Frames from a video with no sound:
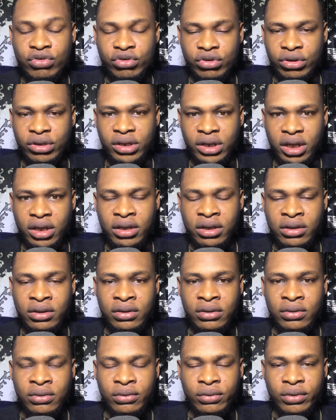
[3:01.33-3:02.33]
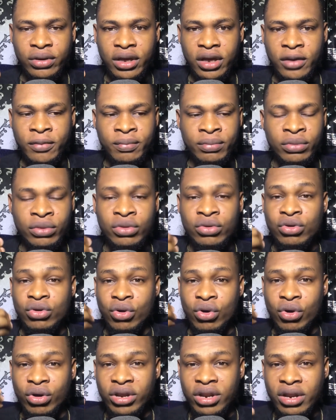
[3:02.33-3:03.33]
you wrongly, okay. You
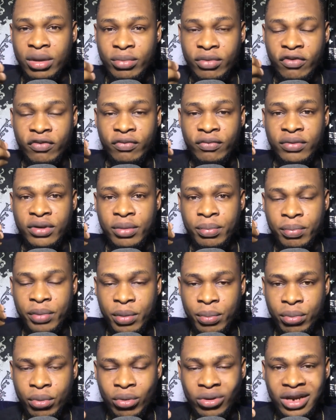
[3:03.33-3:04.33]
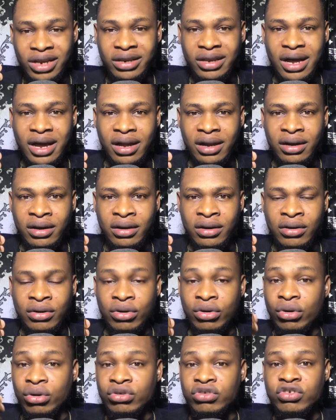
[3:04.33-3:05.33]
call the name of the people that are
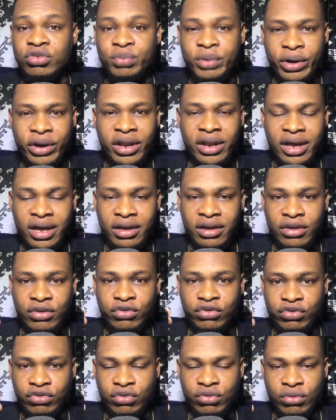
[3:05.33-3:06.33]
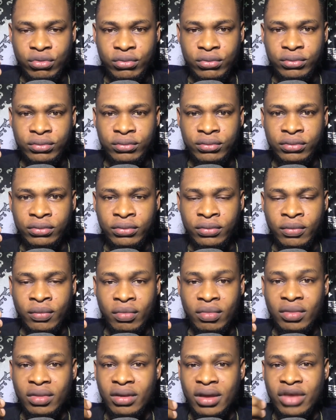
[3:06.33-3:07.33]
conspiring against you
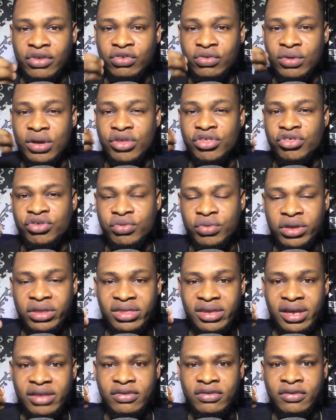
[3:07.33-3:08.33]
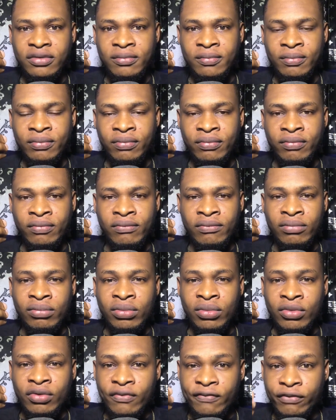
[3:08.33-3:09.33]
as you are chewing that
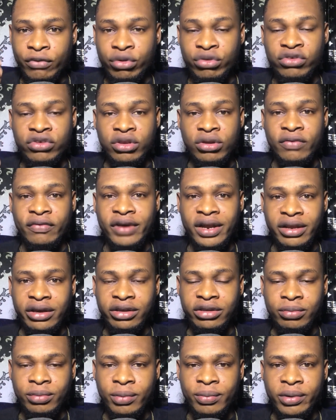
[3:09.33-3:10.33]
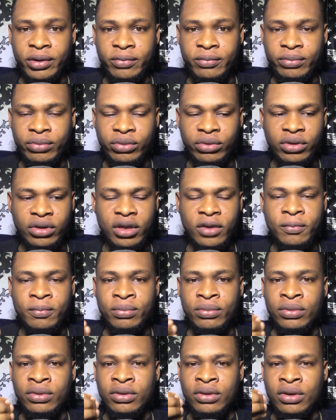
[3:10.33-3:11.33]
four seed of alligator pepper, okay.
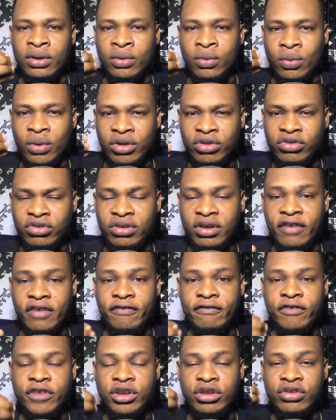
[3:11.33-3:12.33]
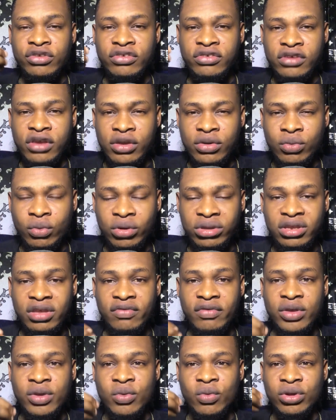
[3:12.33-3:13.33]
Once you have finished saying
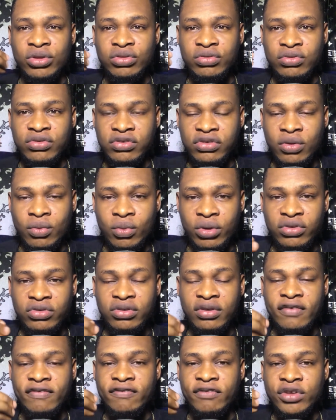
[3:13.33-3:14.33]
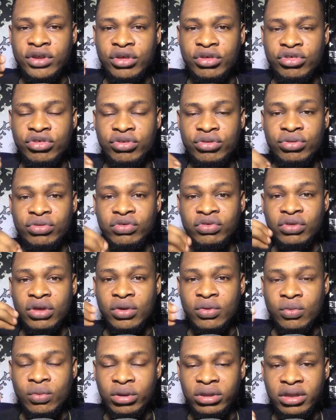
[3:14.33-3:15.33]
whatever you want to say, once you have finished
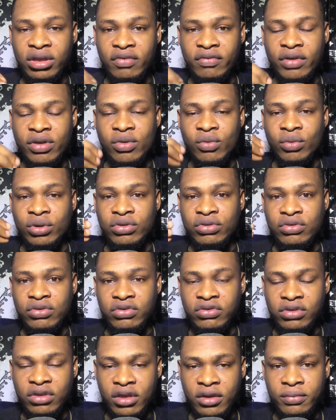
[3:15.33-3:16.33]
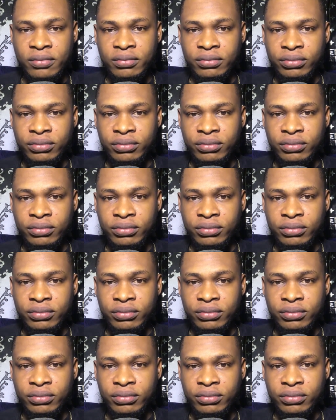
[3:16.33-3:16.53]
saying whatever you want to say,